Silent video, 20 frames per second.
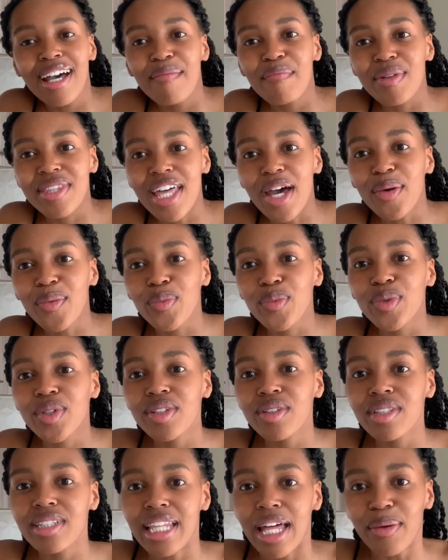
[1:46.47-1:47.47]
but that
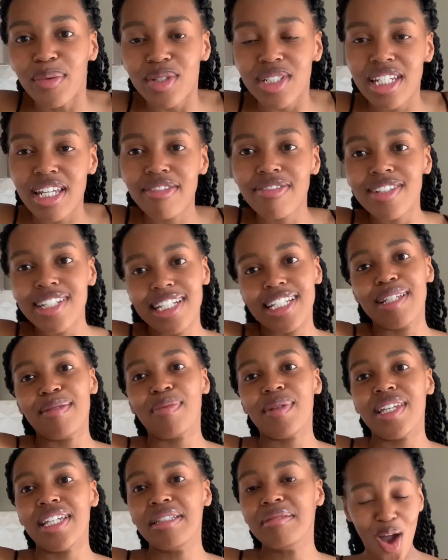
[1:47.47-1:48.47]
will definitely
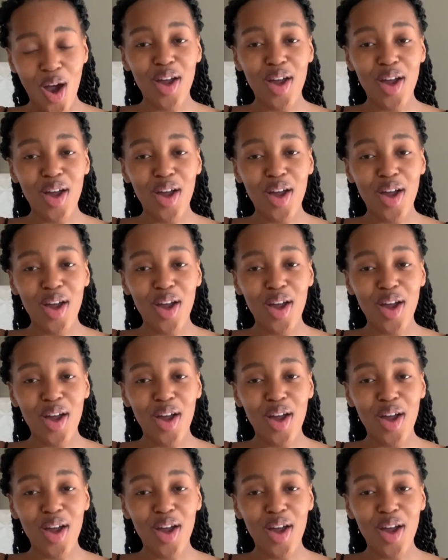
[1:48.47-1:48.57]
be